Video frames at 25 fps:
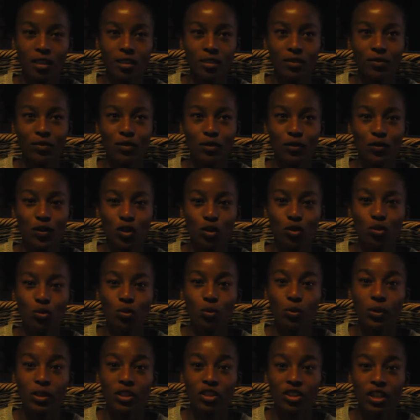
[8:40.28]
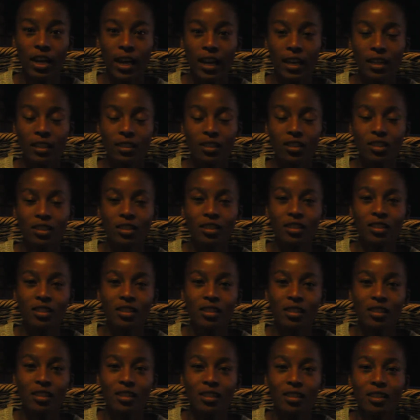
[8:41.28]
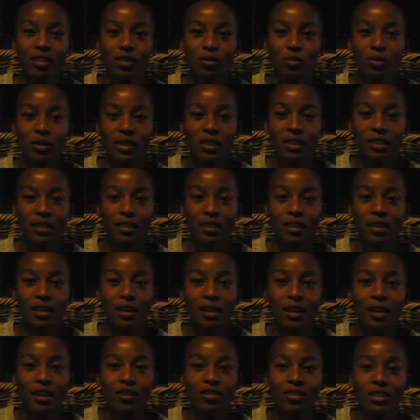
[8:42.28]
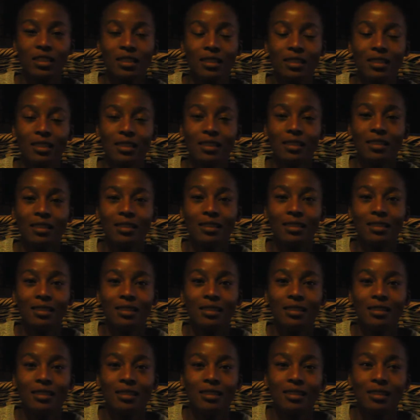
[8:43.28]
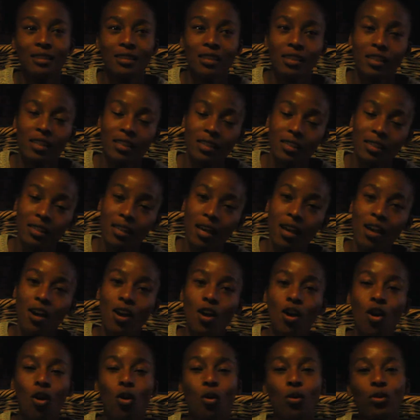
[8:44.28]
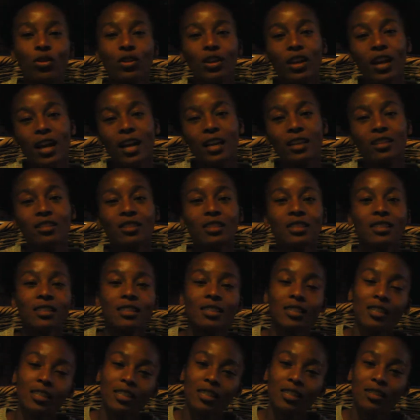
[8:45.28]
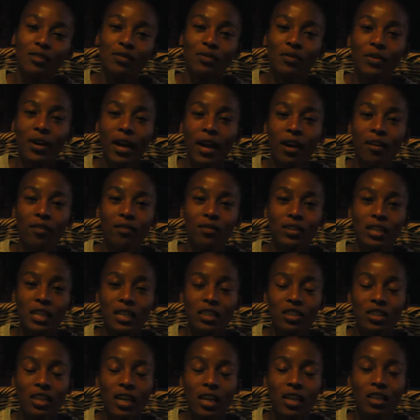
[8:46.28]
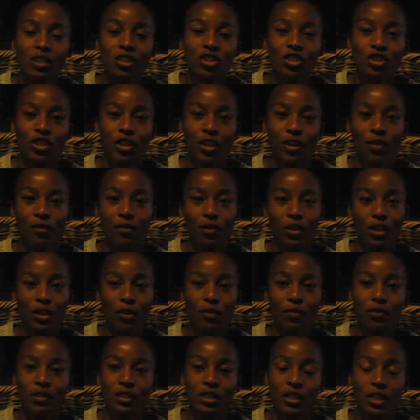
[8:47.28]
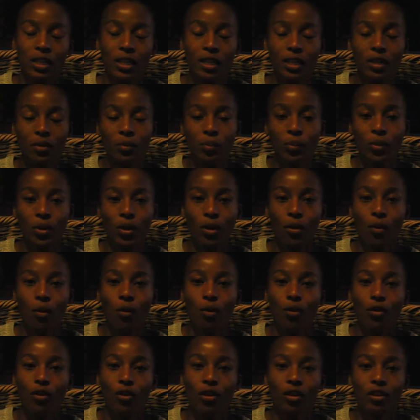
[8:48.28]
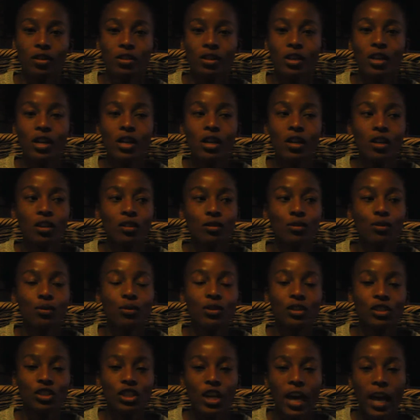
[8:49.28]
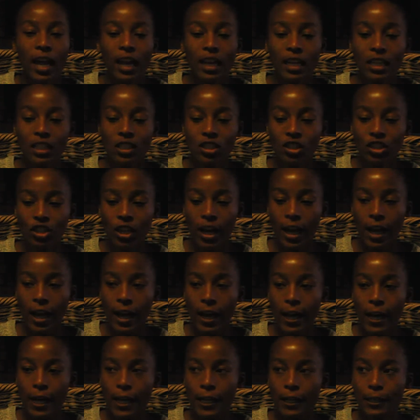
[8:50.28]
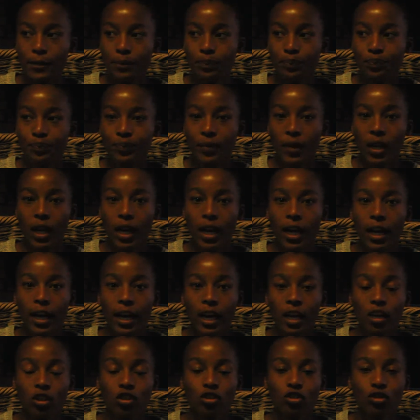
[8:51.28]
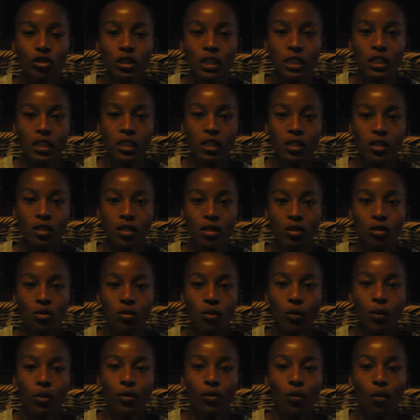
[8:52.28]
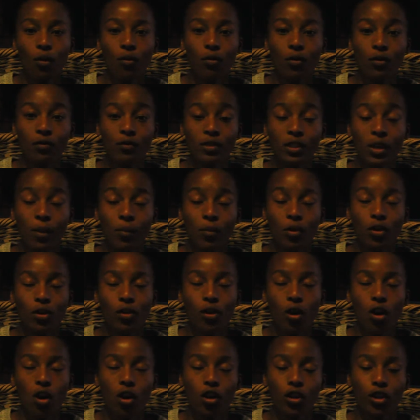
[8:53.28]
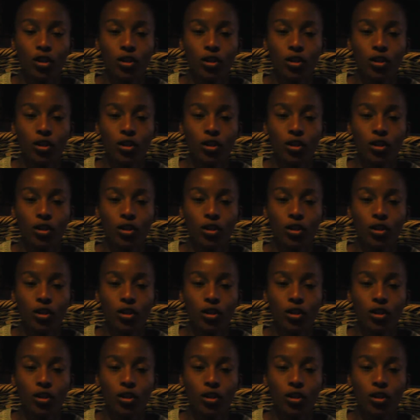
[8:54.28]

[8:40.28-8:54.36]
52-week challenge. It's just that this one is a 366 or 365-day challenge, given if it's a leap year or not. So the challenge, I actually saw it off of someone on